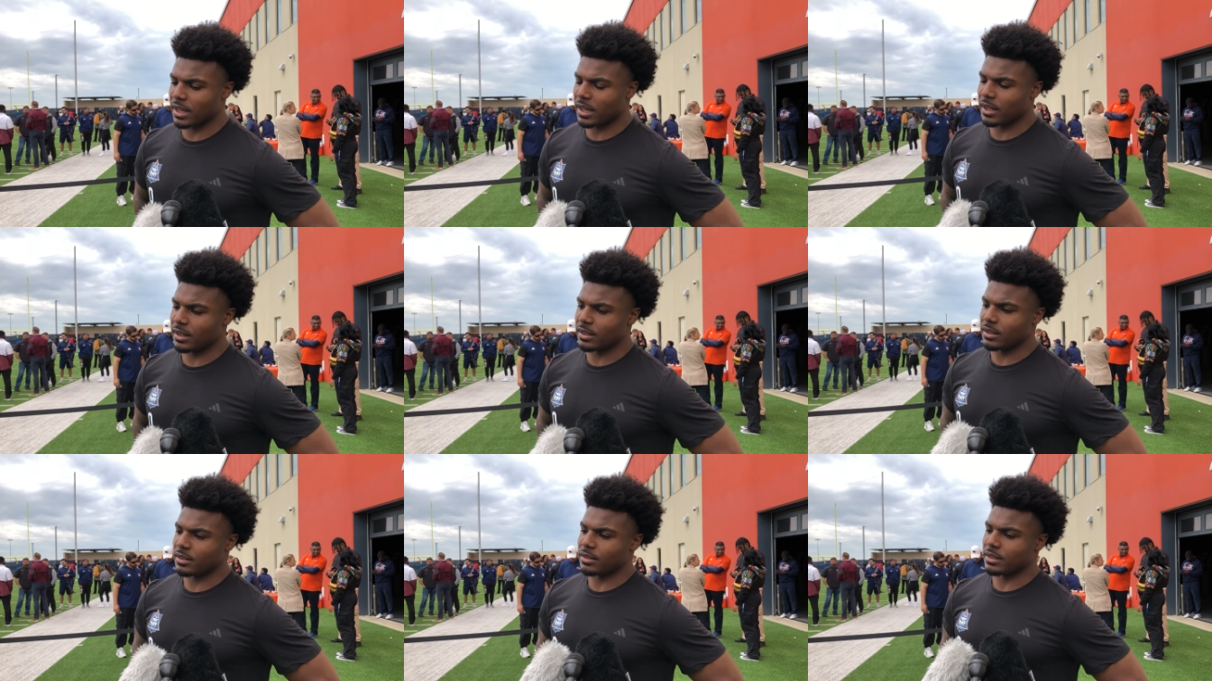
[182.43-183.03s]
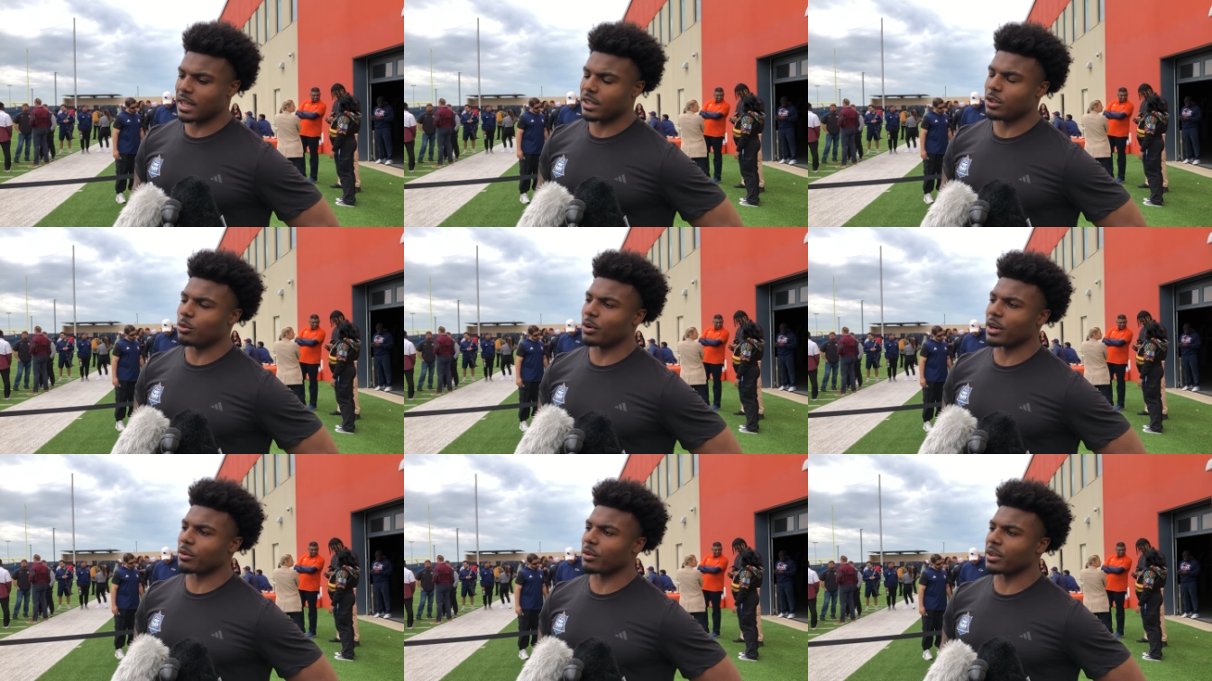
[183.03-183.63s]
that you
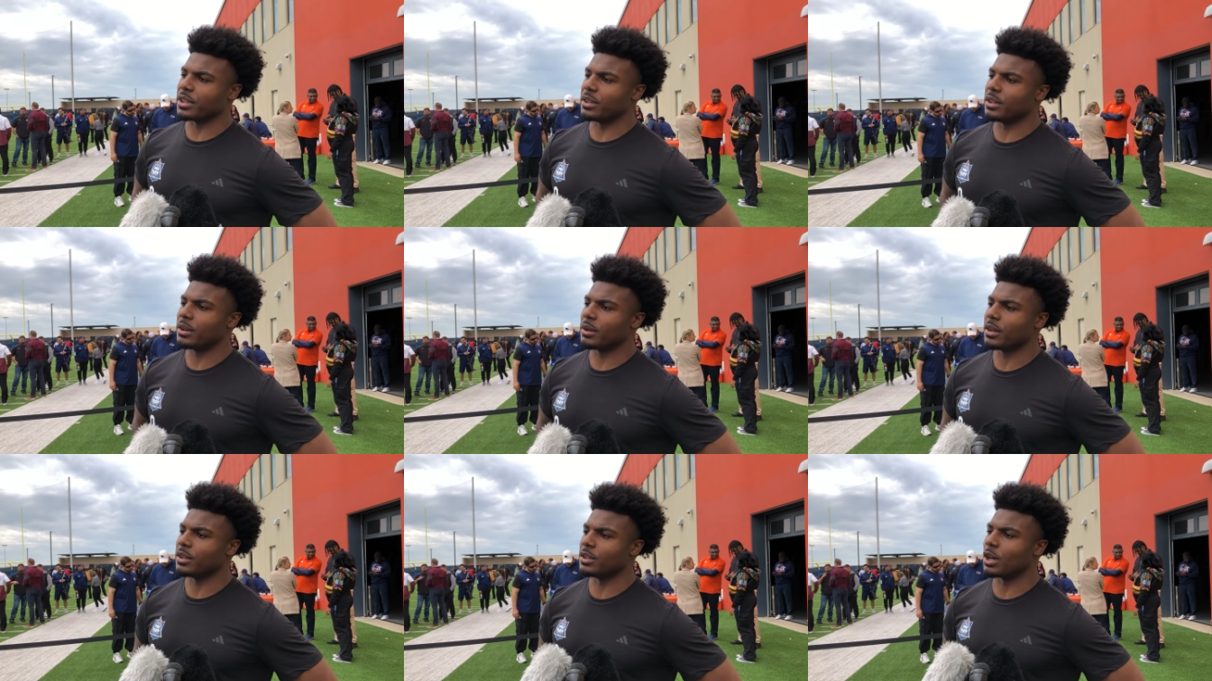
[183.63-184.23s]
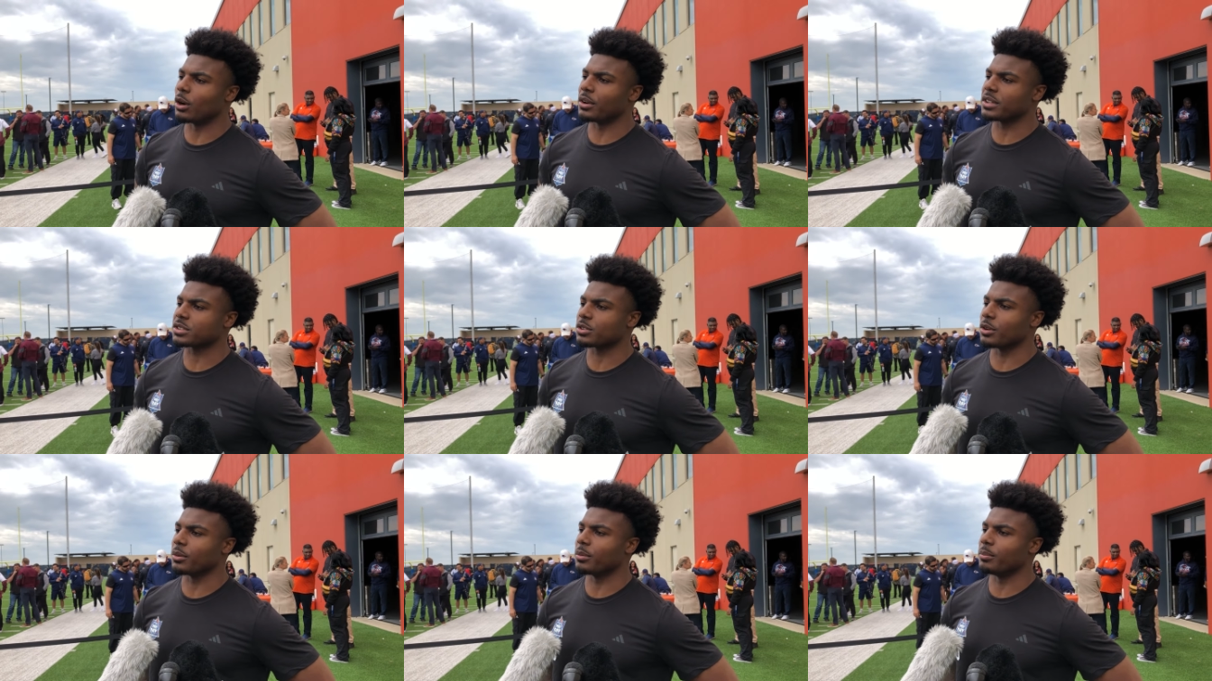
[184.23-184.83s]
wouldn't really notice
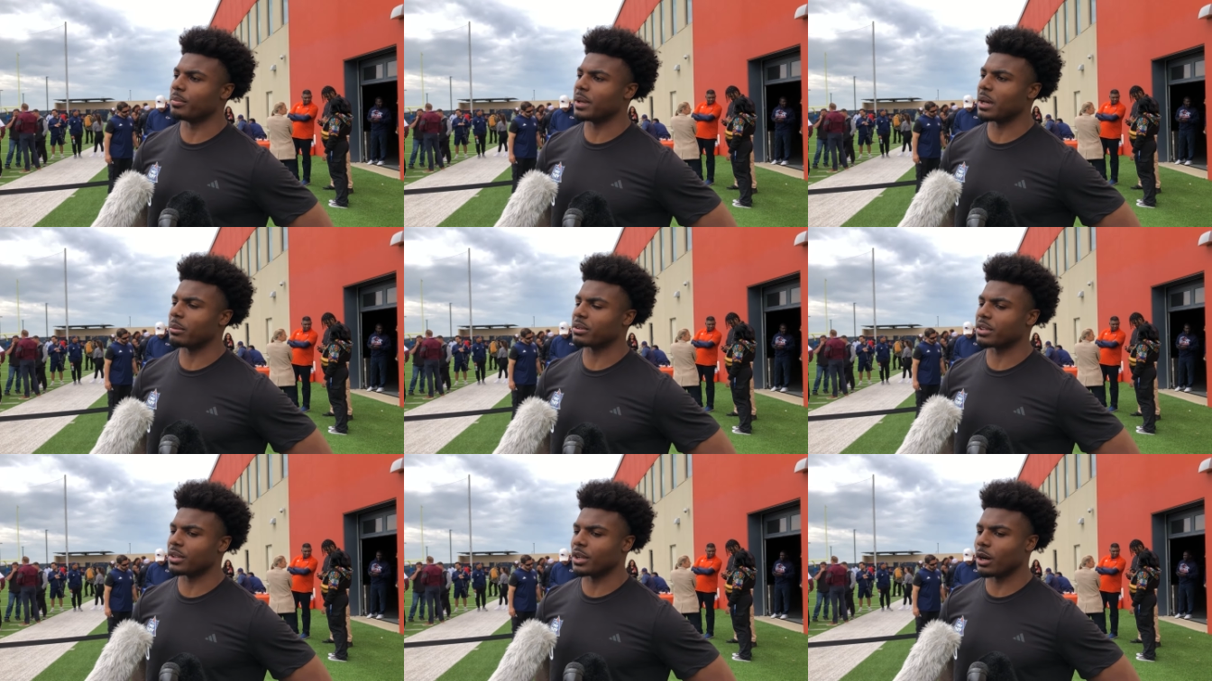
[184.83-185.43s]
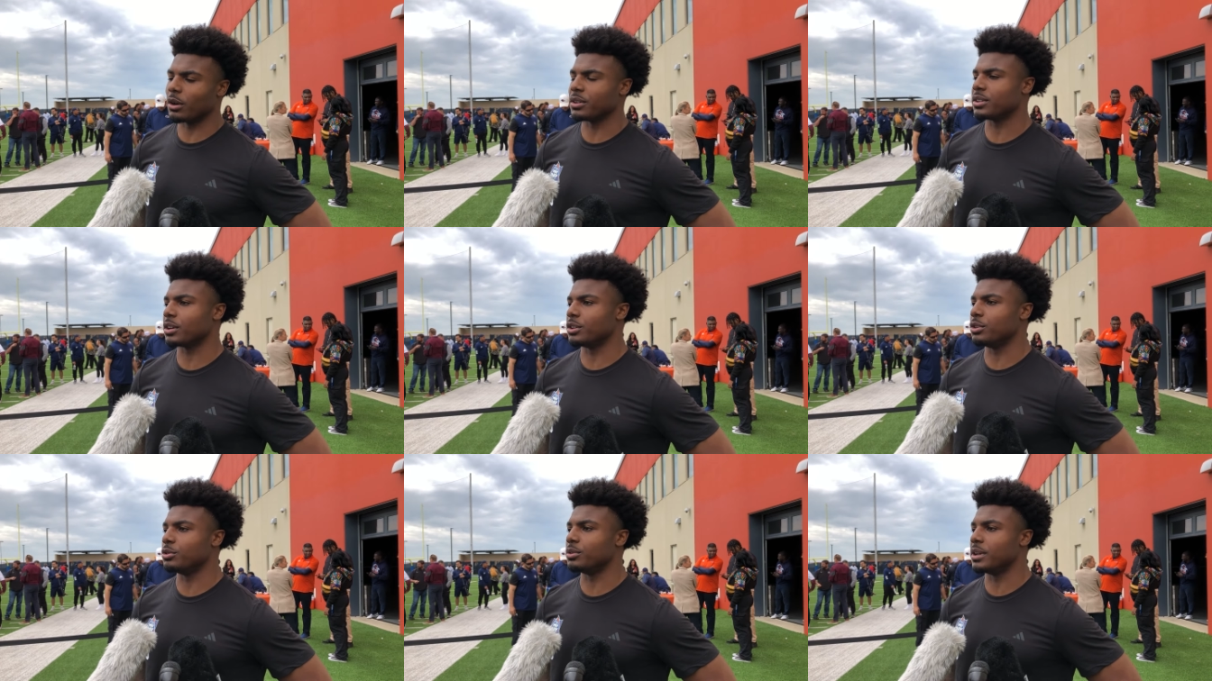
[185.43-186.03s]
or be able to know until
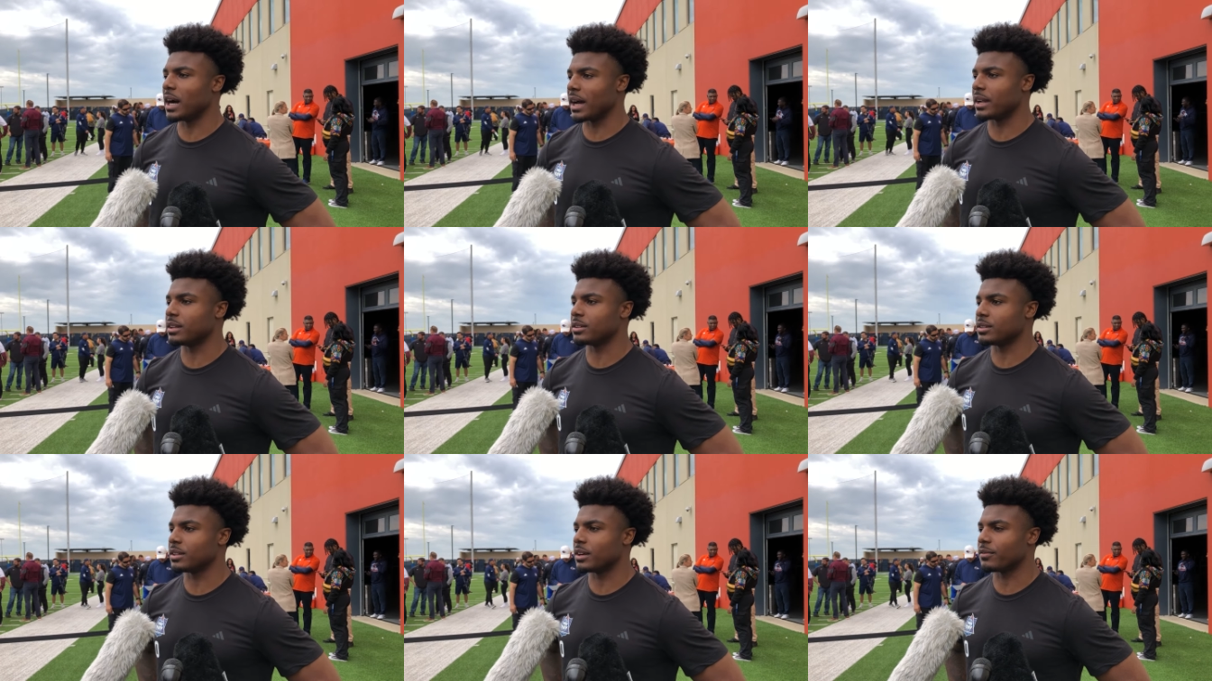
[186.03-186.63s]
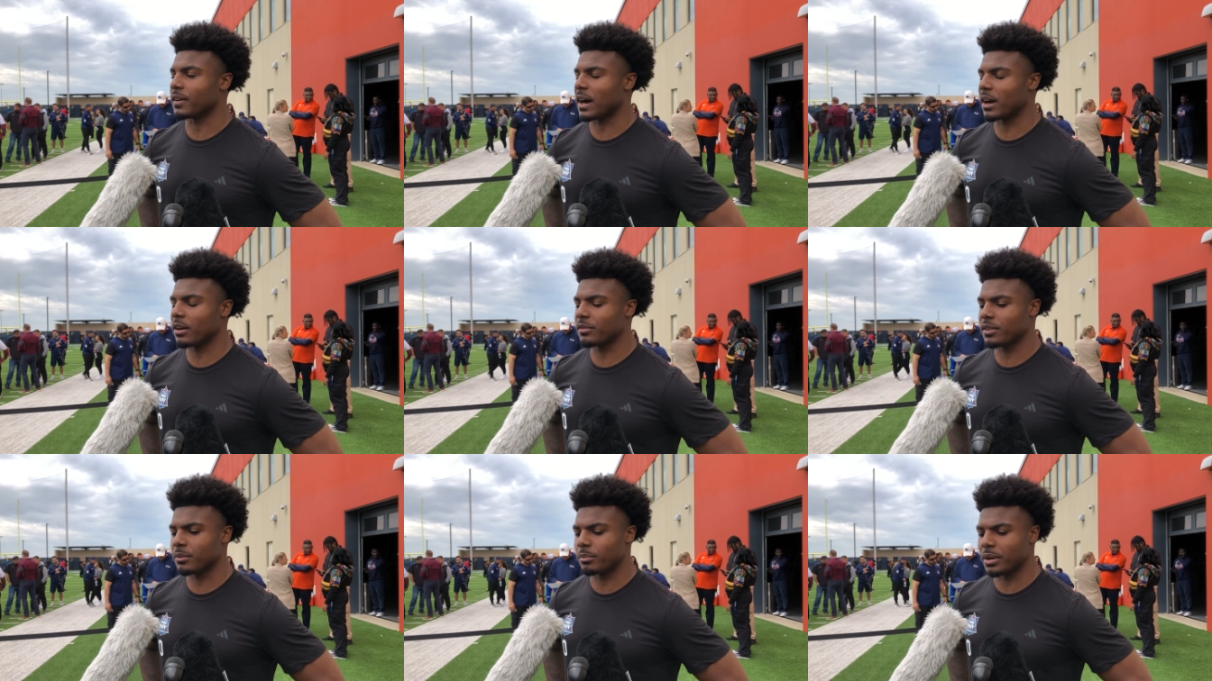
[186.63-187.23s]
you got into the fire
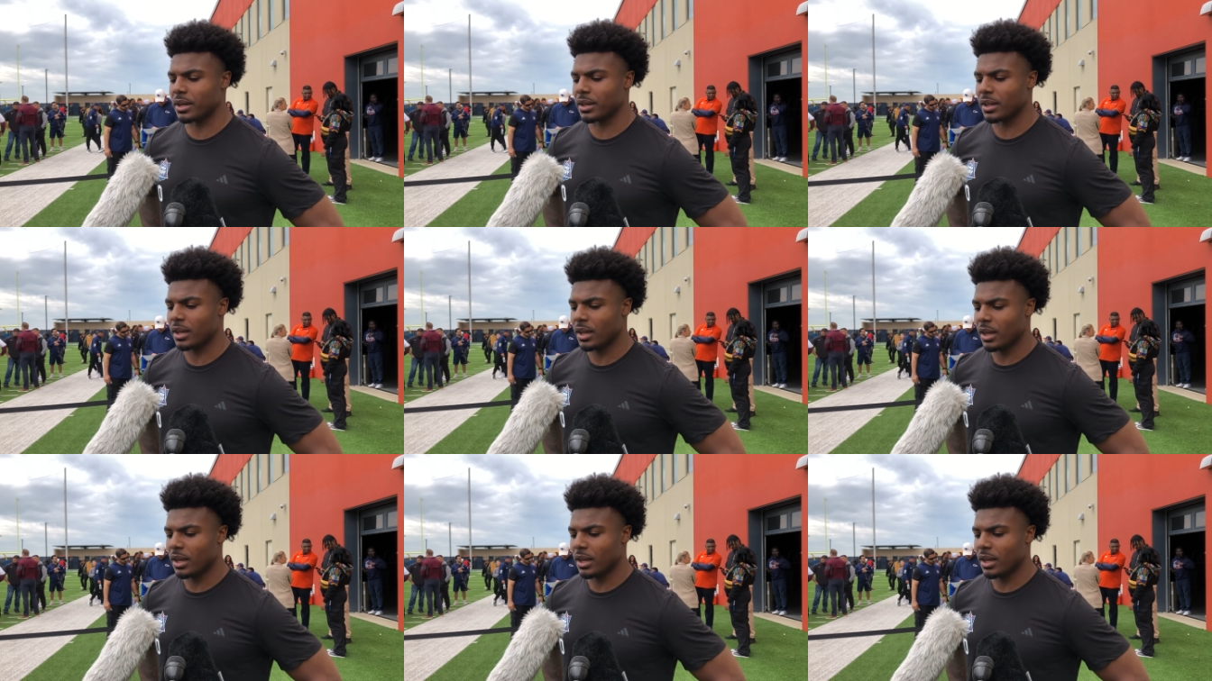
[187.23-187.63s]
of it, but